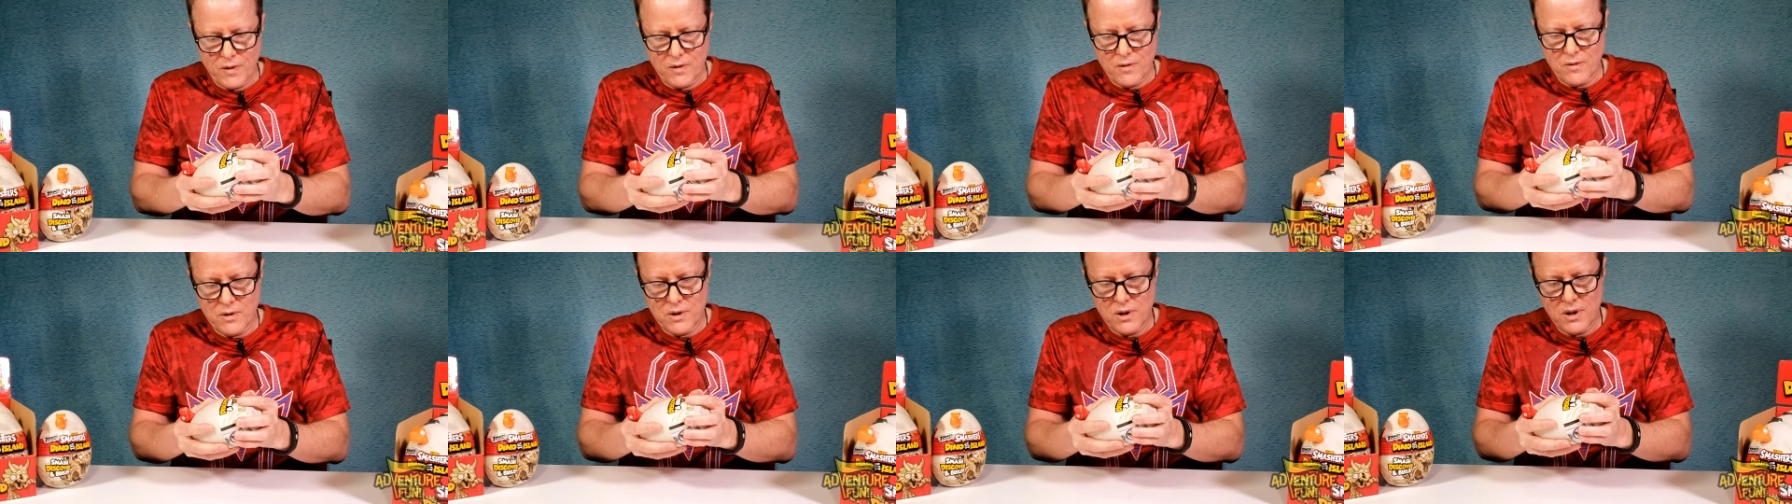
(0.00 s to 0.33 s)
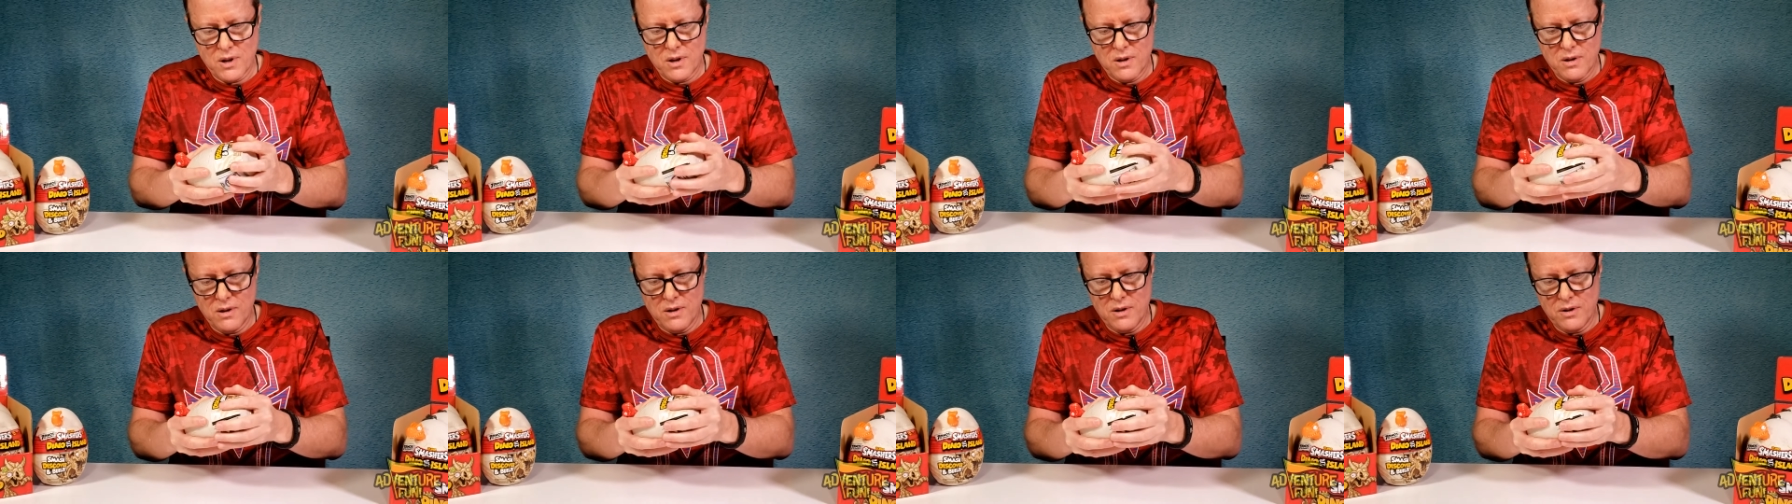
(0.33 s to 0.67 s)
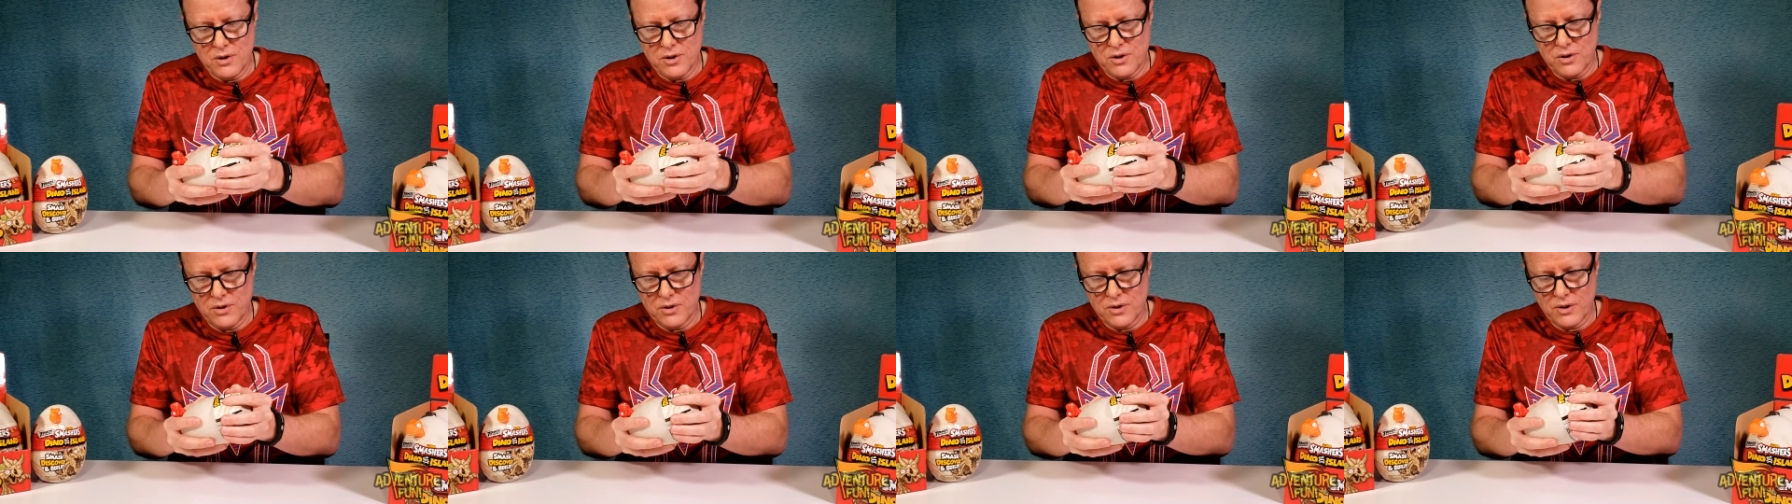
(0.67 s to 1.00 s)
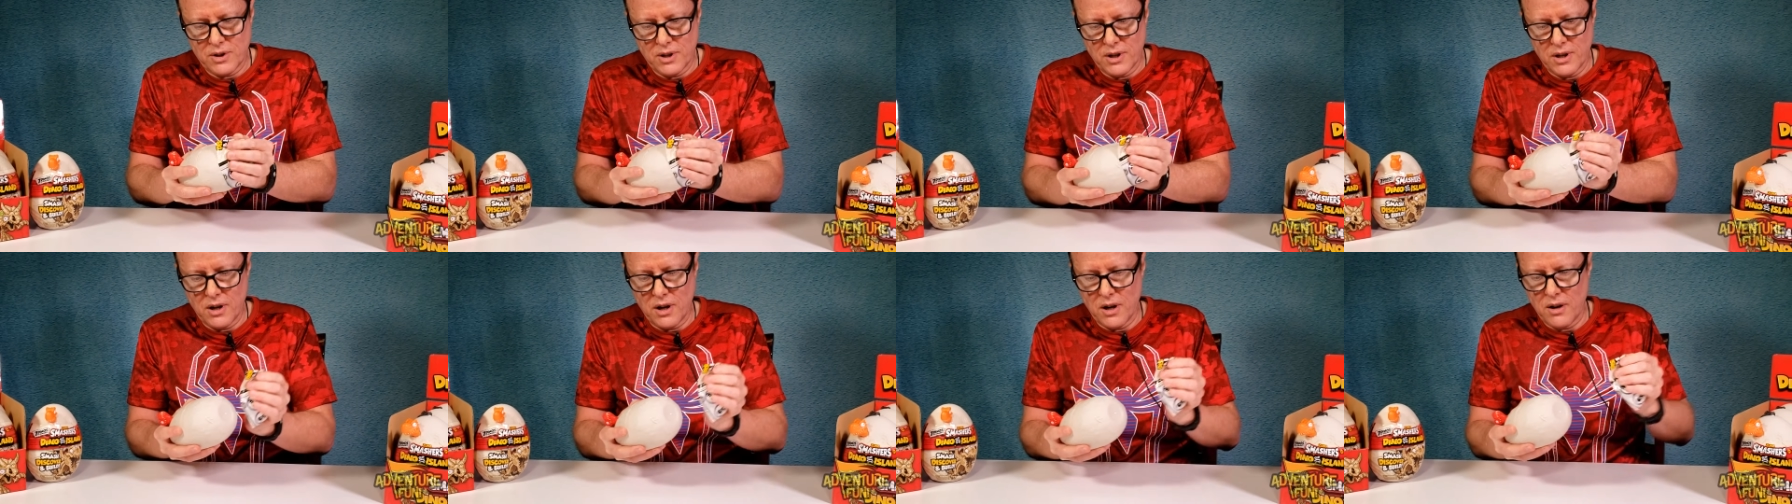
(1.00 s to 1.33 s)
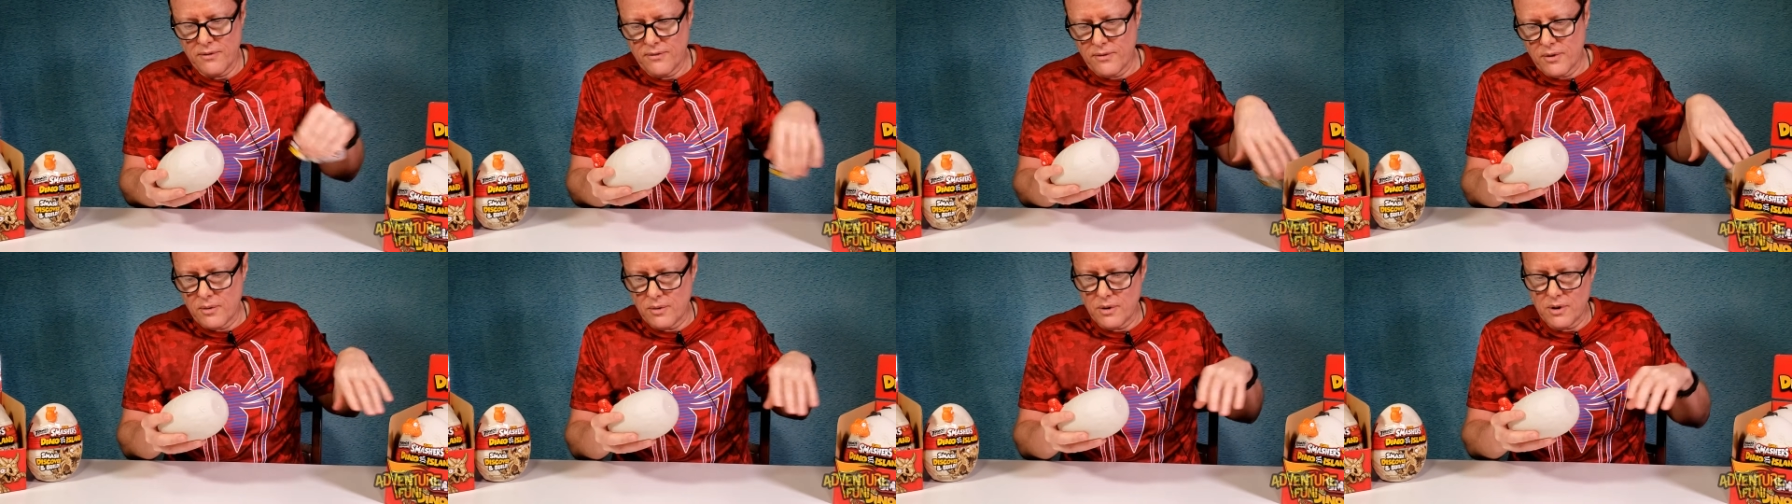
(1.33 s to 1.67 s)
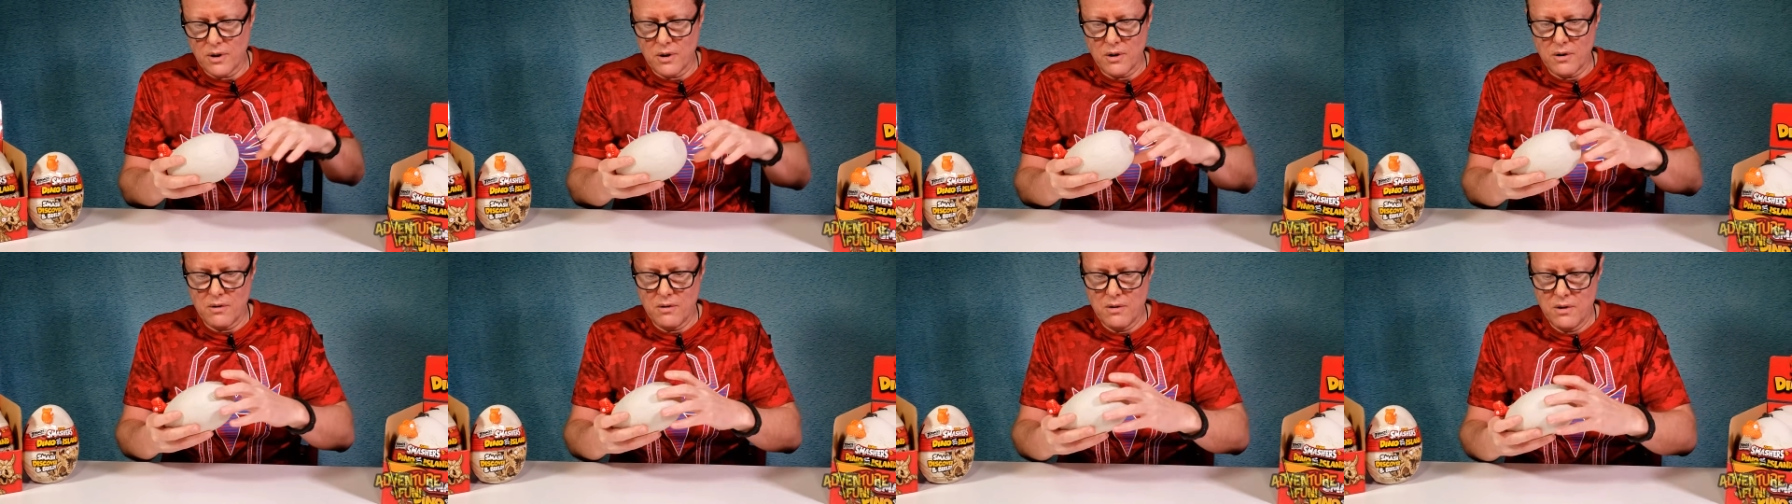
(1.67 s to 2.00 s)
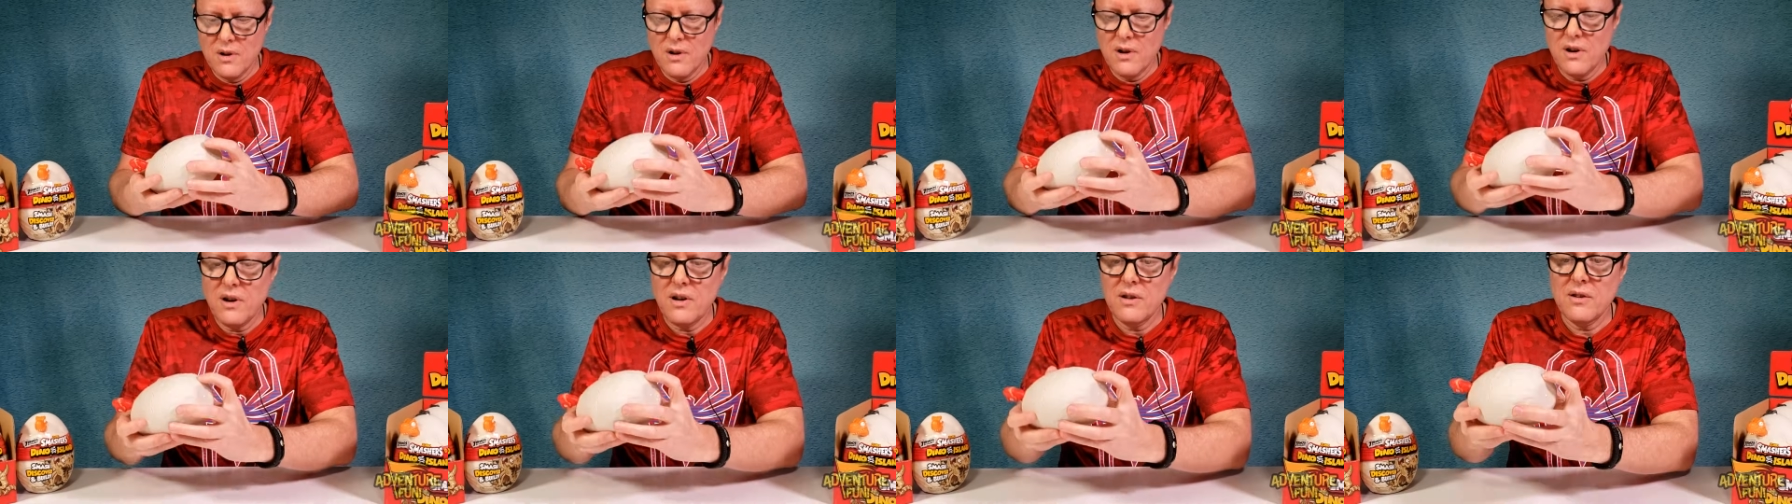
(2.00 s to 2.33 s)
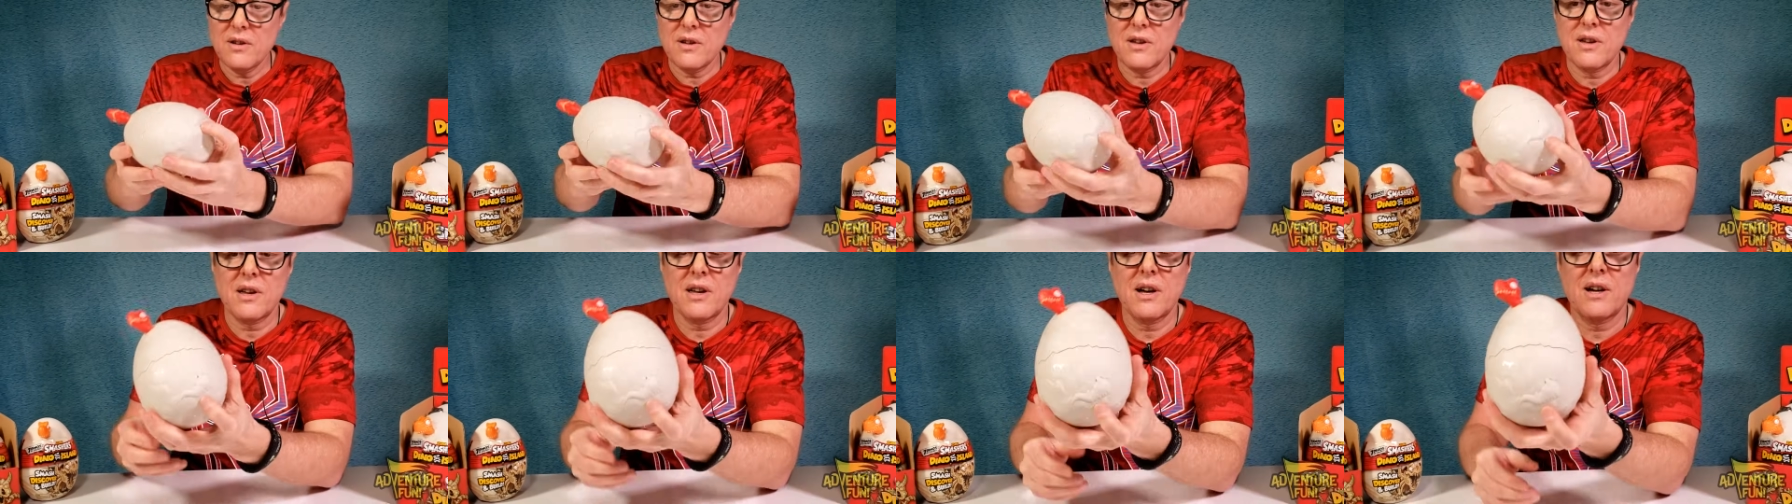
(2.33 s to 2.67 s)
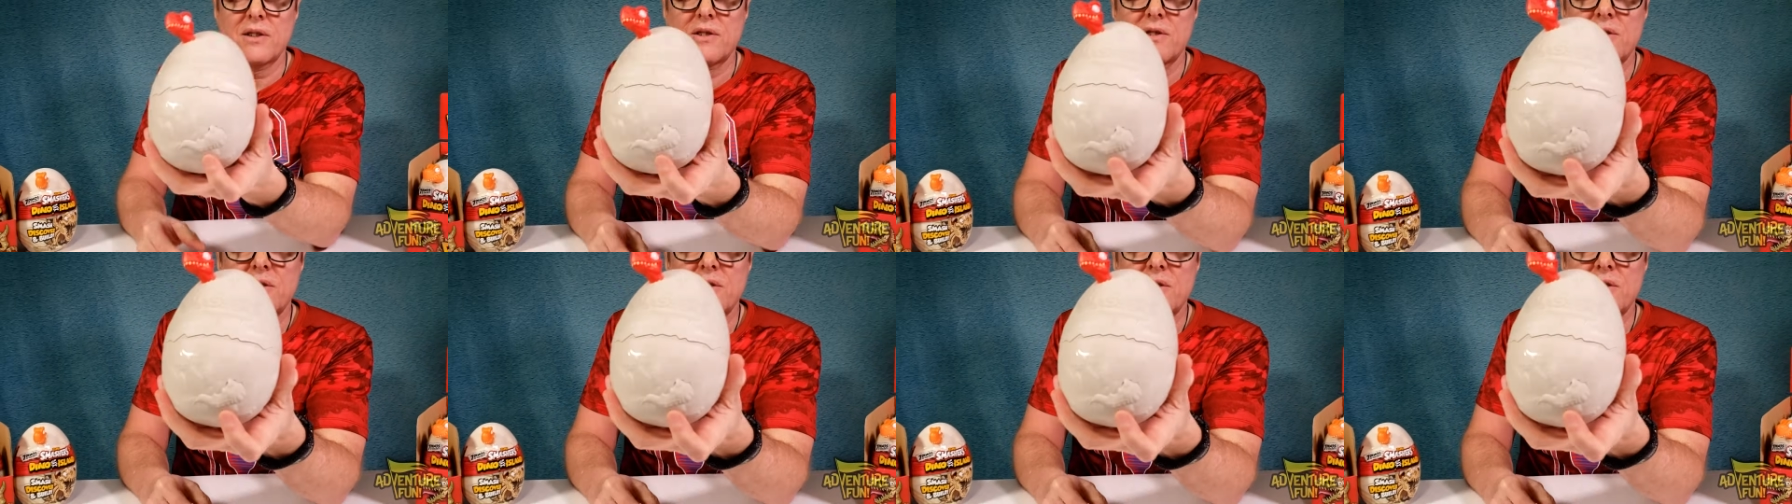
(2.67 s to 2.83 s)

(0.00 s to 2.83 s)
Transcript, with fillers: Okay, should slide off, there we go. Oh, look, you got